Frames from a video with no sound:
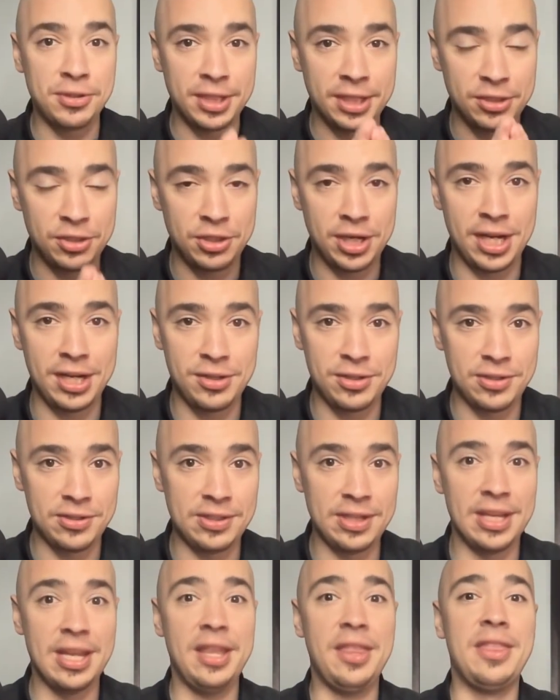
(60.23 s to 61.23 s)

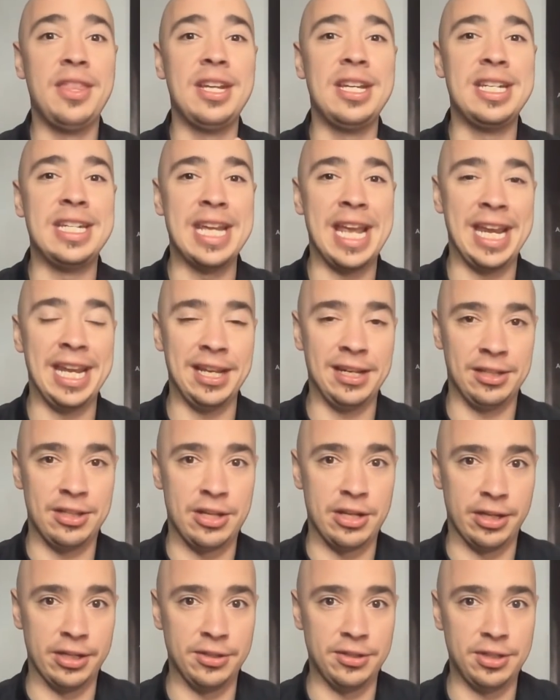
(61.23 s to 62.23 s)
exchanges the day it
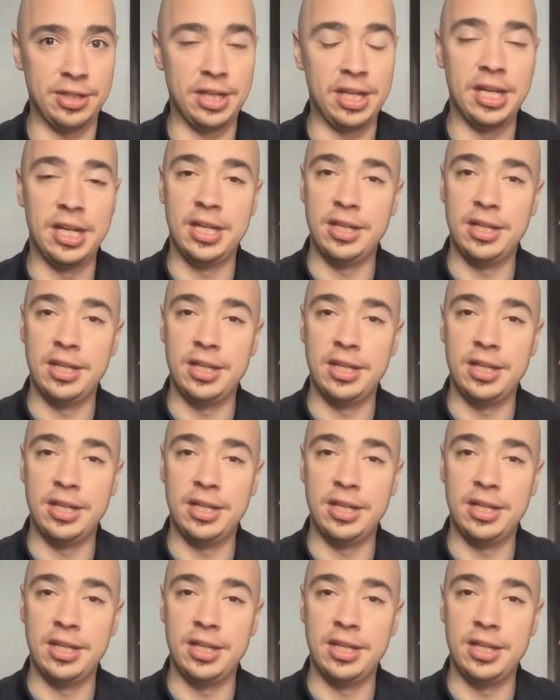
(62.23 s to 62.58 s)
launched.